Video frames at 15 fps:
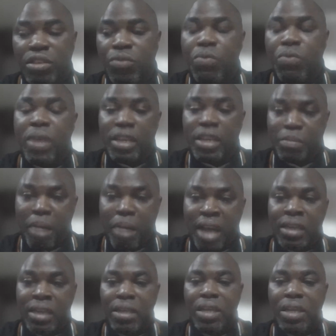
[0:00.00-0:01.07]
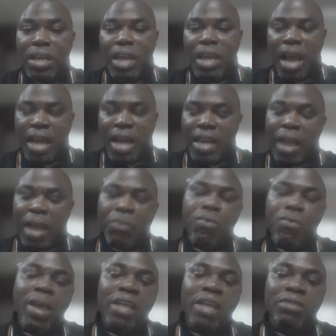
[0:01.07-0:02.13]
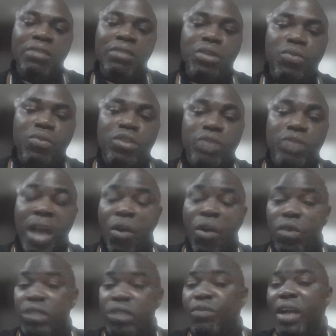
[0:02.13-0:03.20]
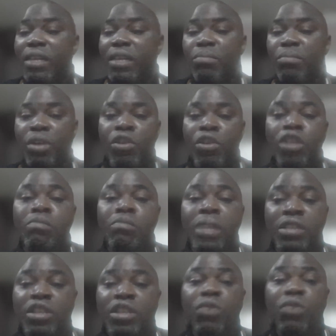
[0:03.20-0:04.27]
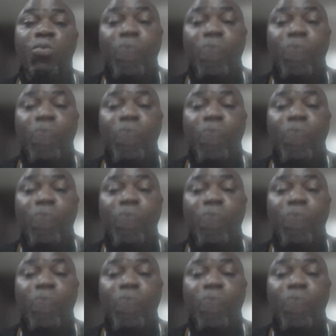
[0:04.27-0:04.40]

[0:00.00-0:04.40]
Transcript: You weigh this pad, and there are ways in which you can quantify the blood loss based on the